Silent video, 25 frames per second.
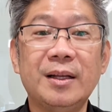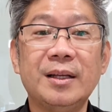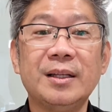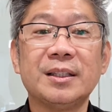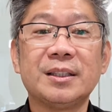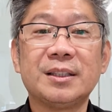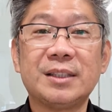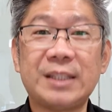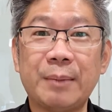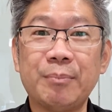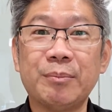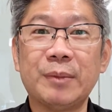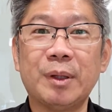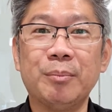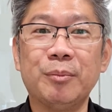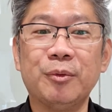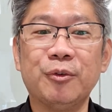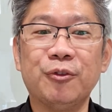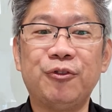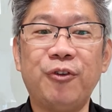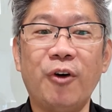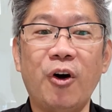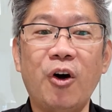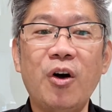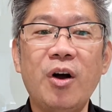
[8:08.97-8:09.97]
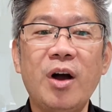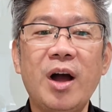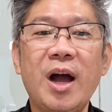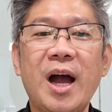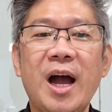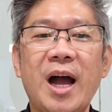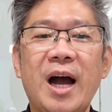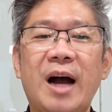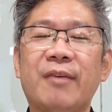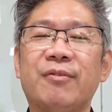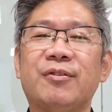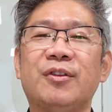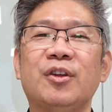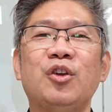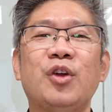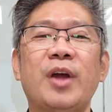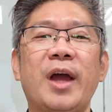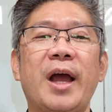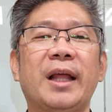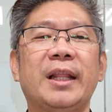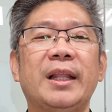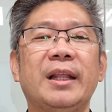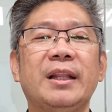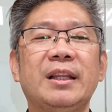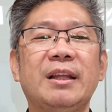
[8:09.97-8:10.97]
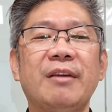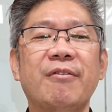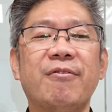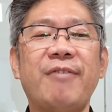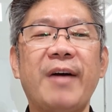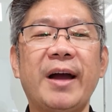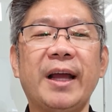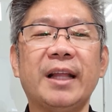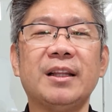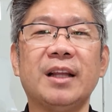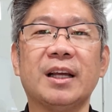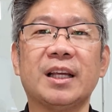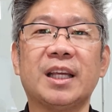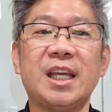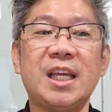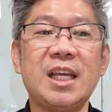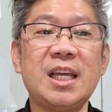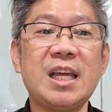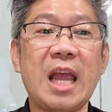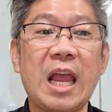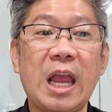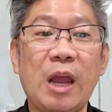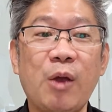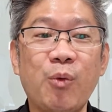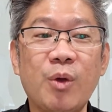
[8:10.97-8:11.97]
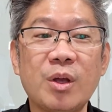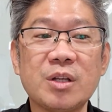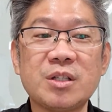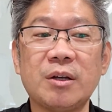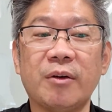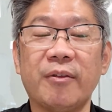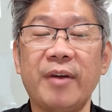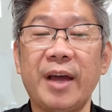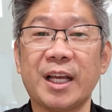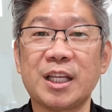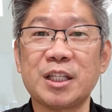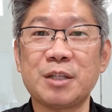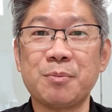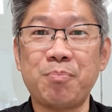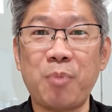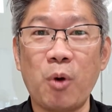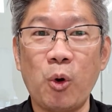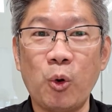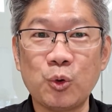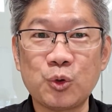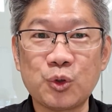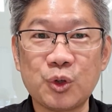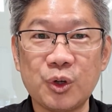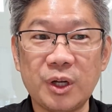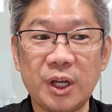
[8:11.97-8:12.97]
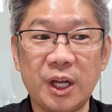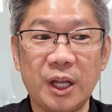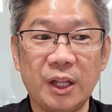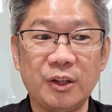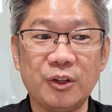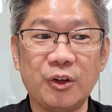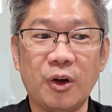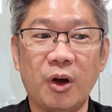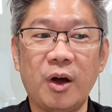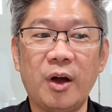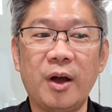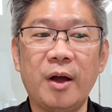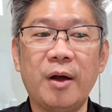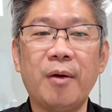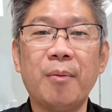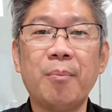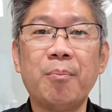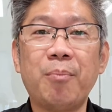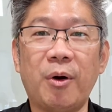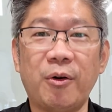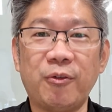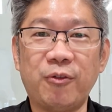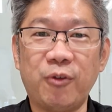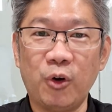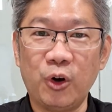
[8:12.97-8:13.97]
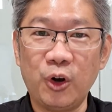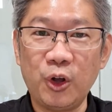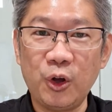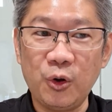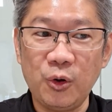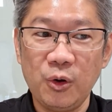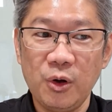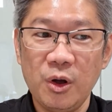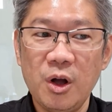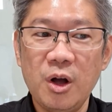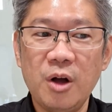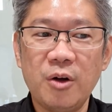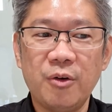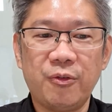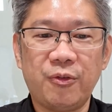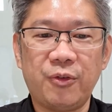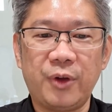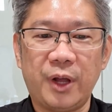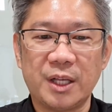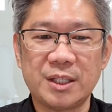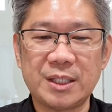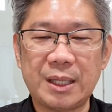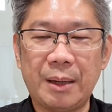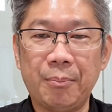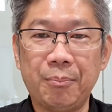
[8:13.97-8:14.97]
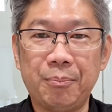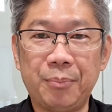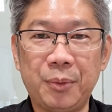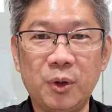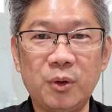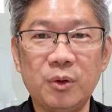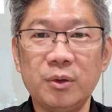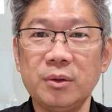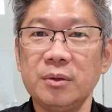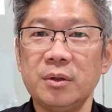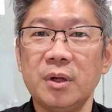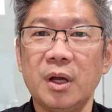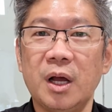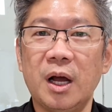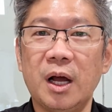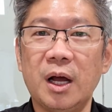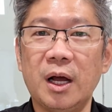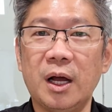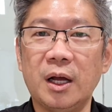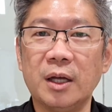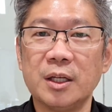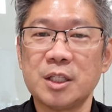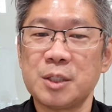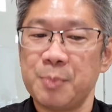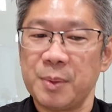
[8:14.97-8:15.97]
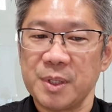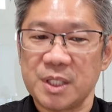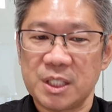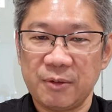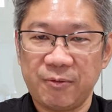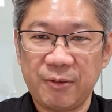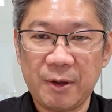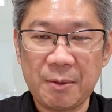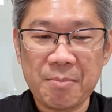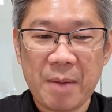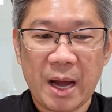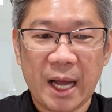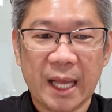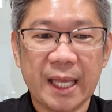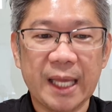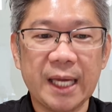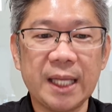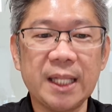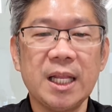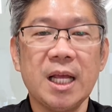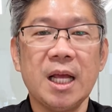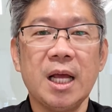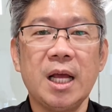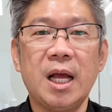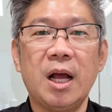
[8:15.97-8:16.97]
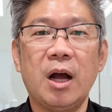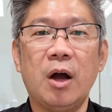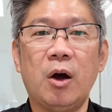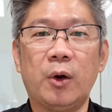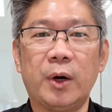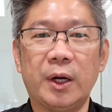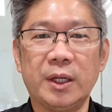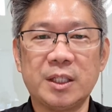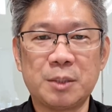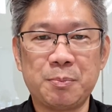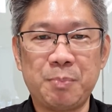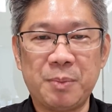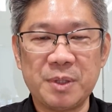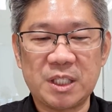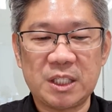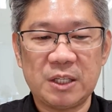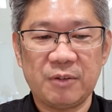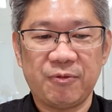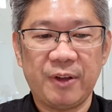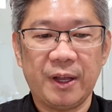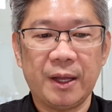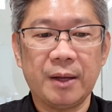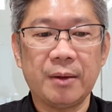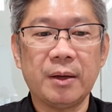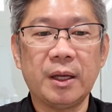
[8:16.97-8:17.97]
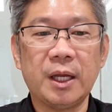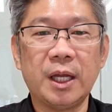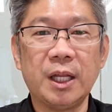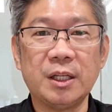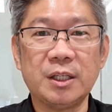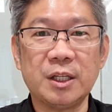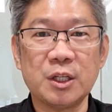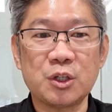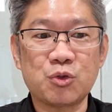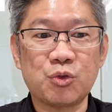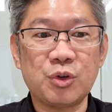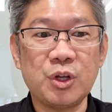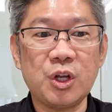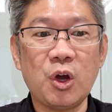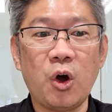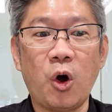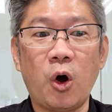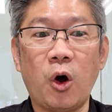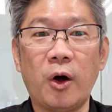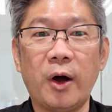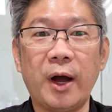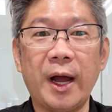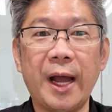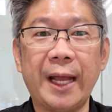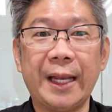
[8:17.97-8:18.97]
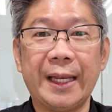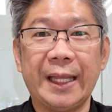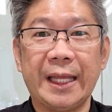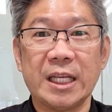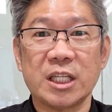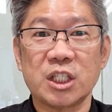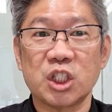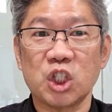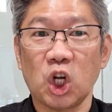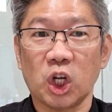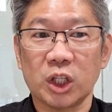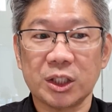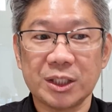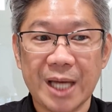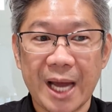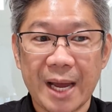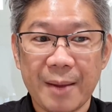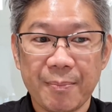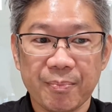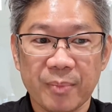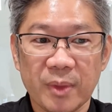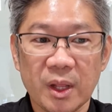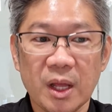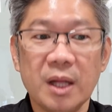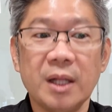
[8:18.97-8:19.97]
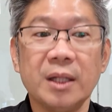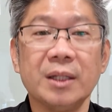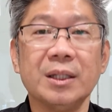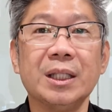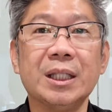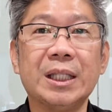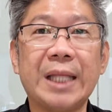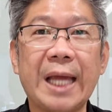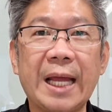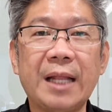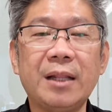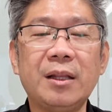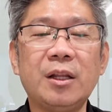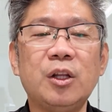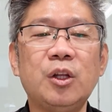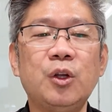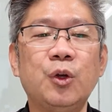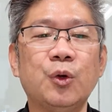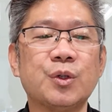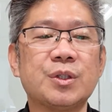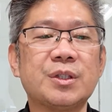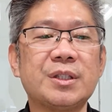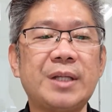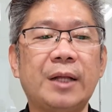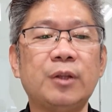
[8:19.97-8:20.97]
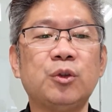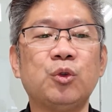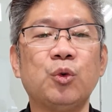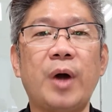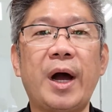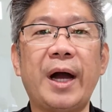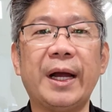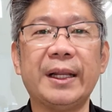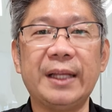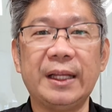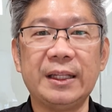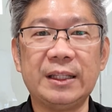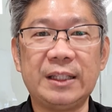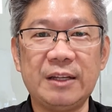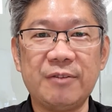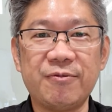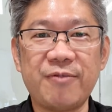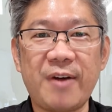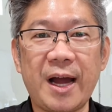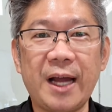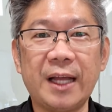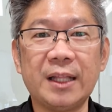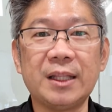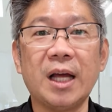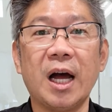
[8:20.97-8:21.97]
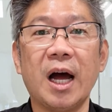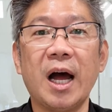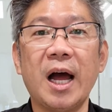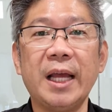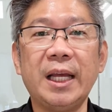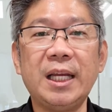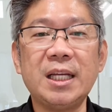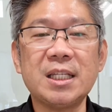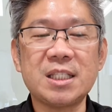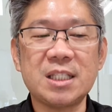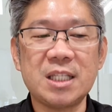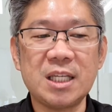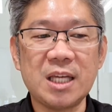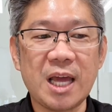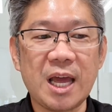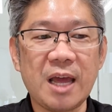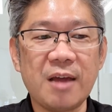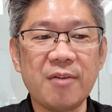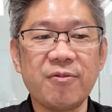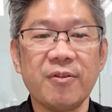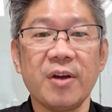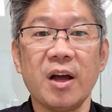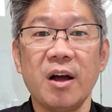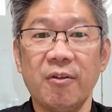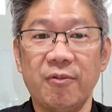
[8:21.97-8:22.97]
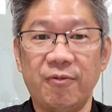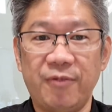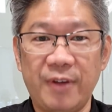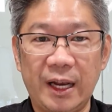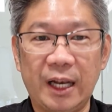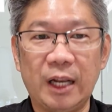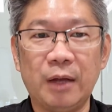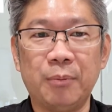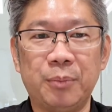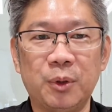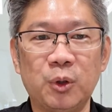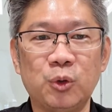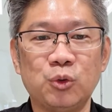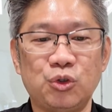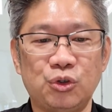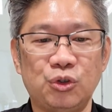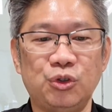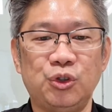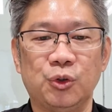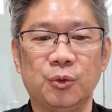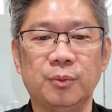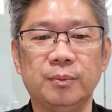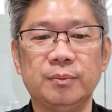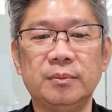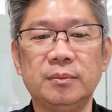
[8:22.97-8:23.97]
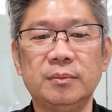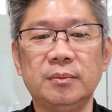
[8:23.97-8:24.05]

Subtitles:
Step number 4, after you identified the key areas of exposure in your portfolio, for example, a specific market or a specific industry or any stock type, then you start to identify the ETF available to you.